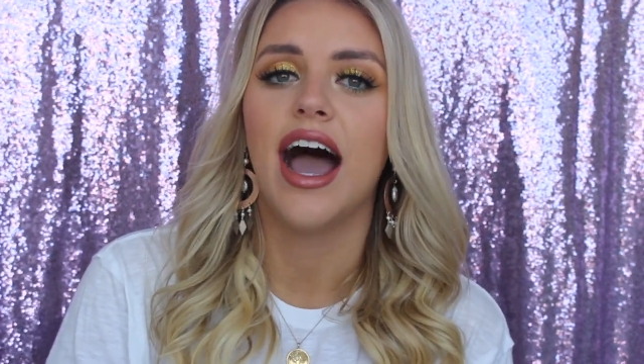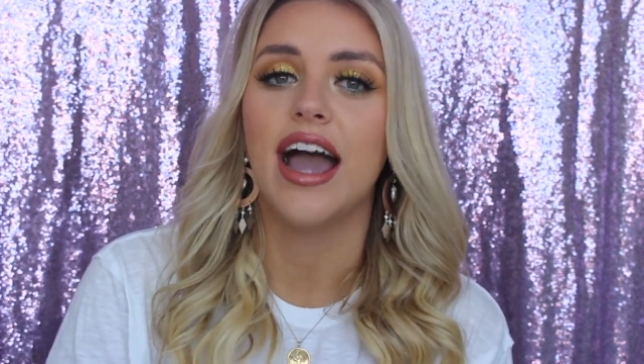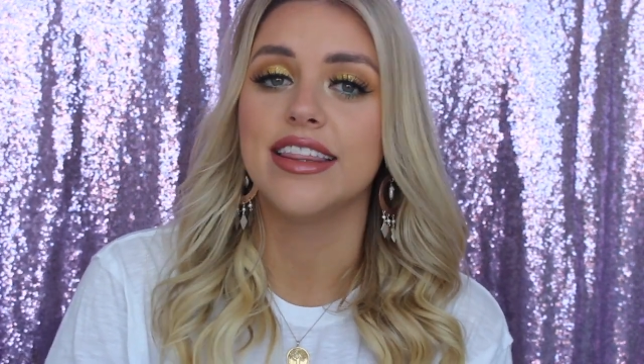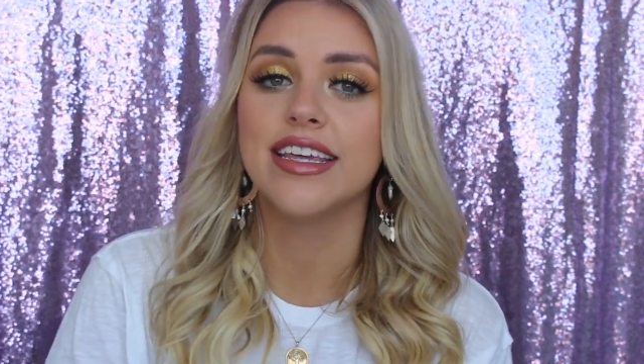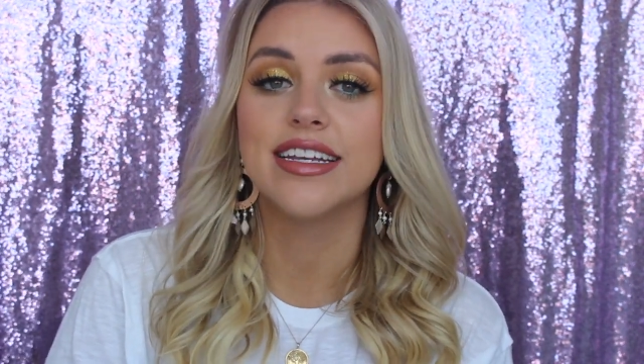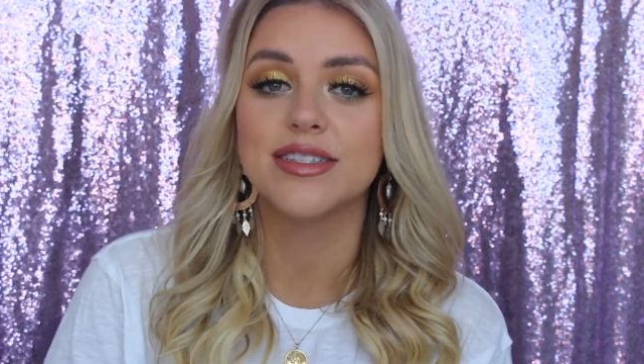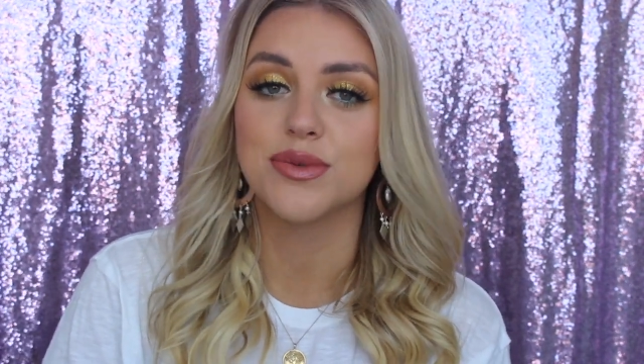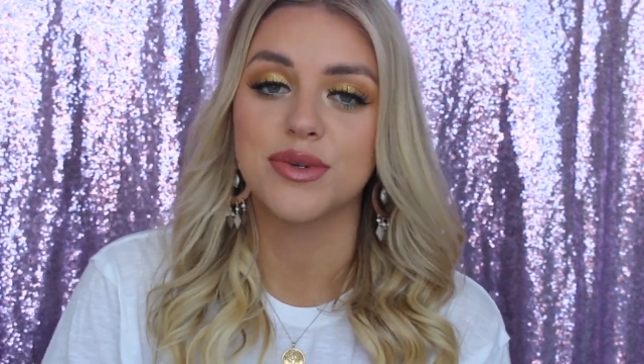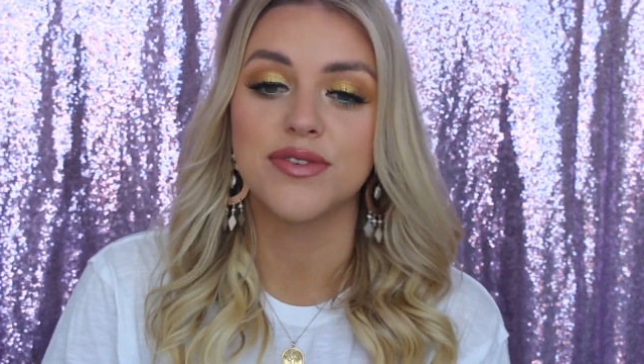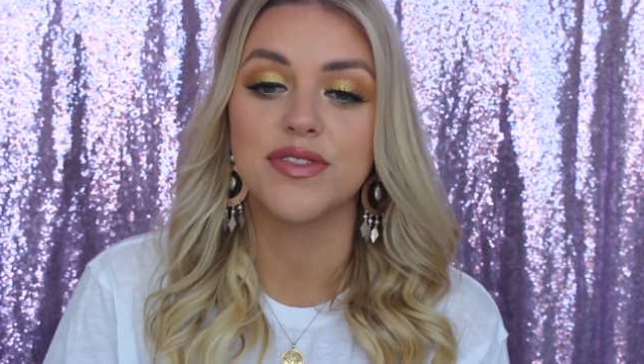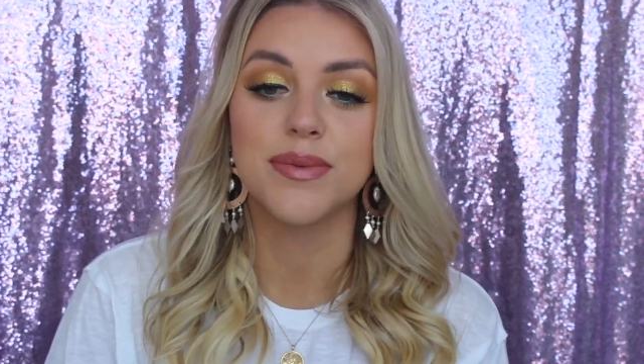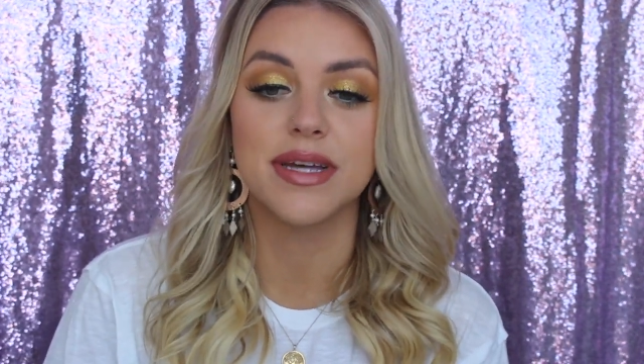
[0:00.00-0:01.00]
I think it's
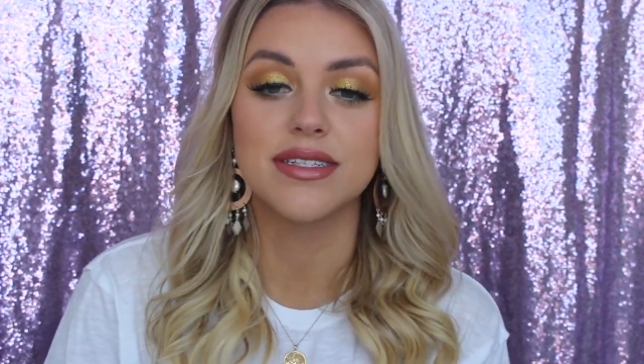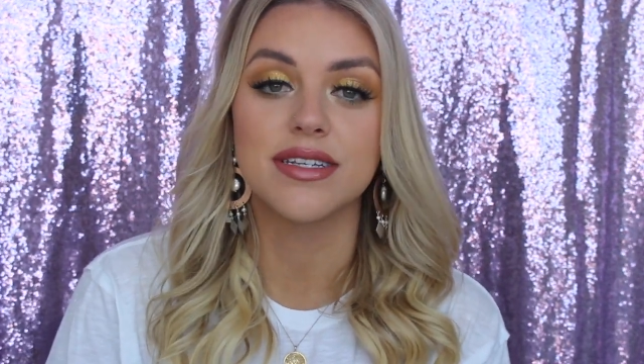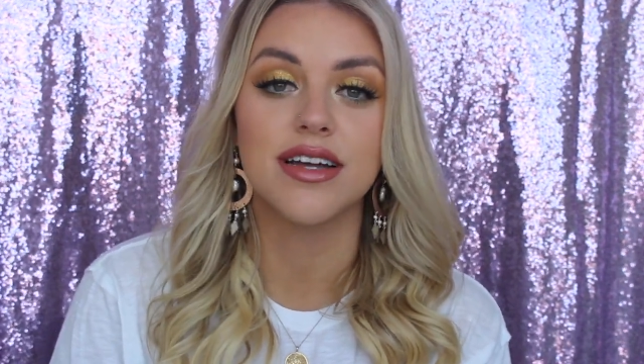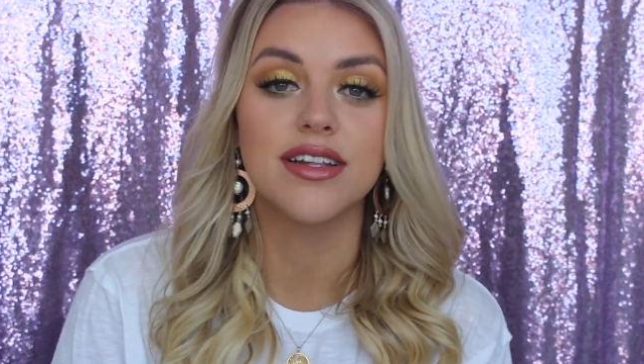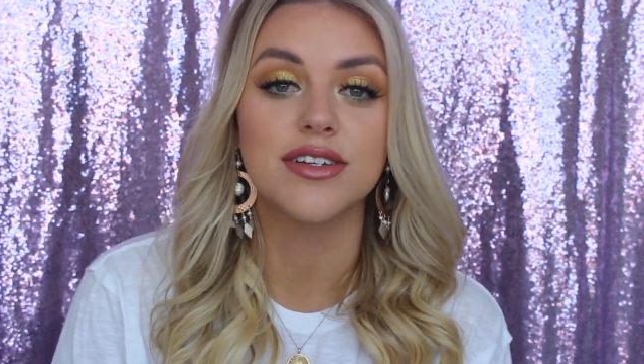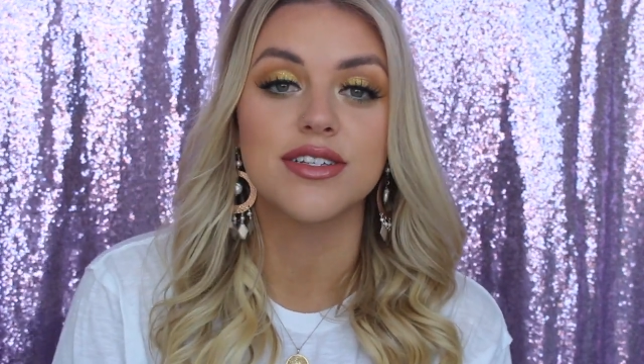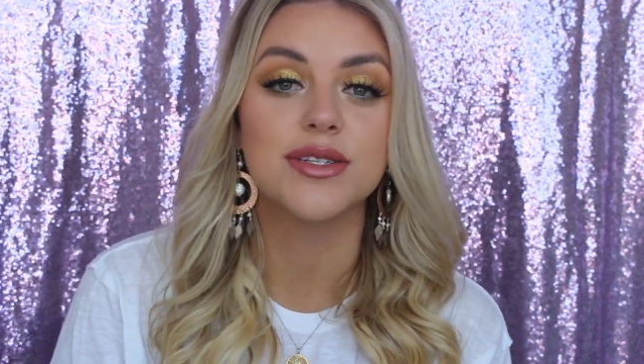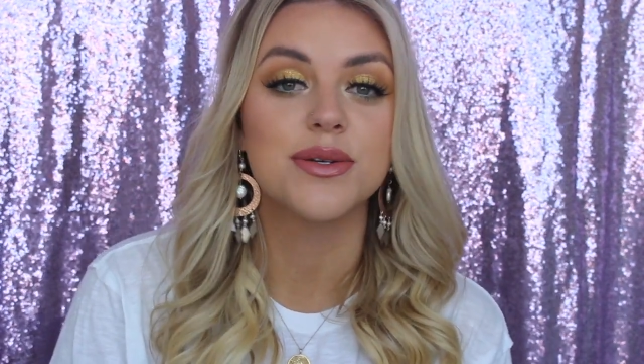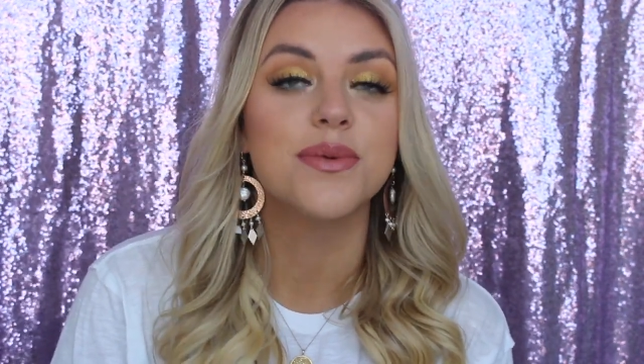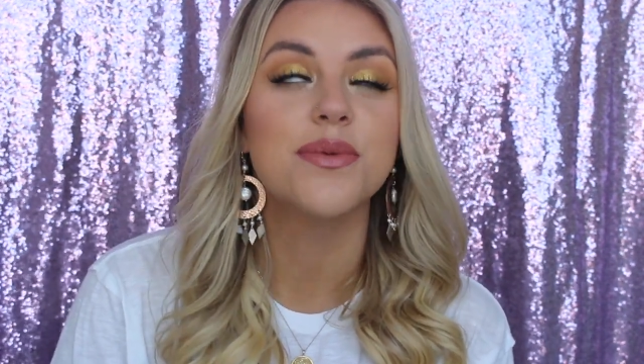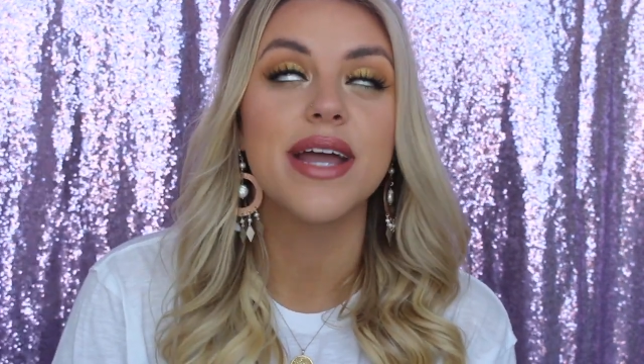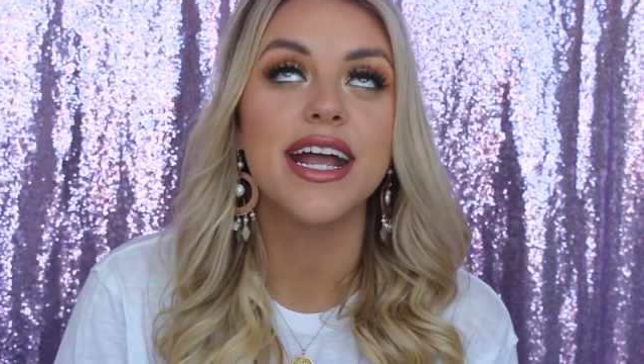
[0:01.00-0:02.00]
one of the best colors
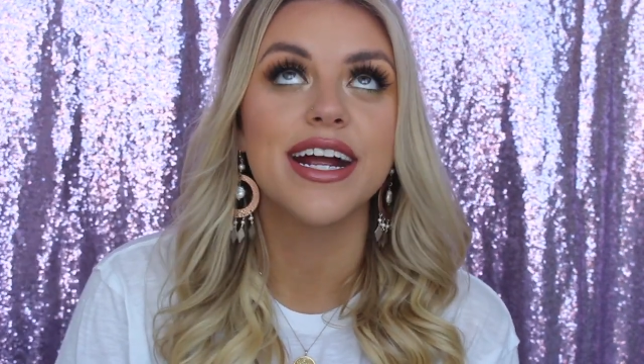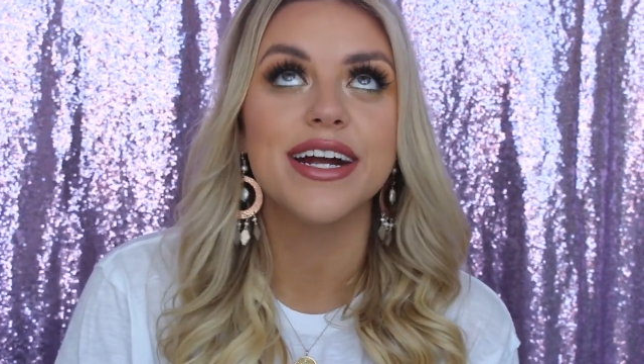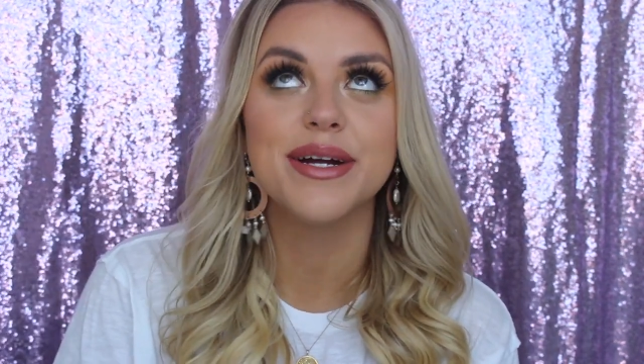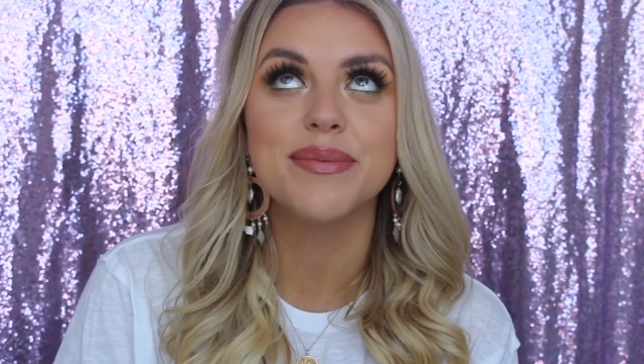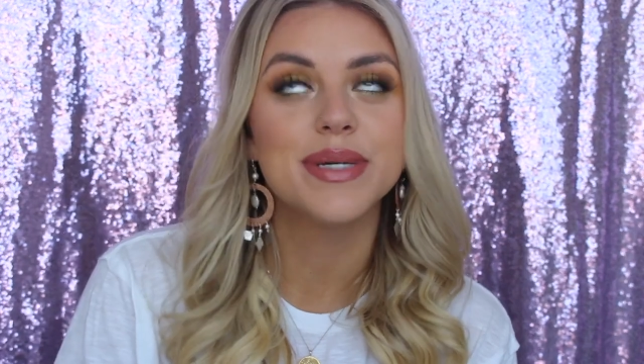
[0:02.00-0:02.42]
to wear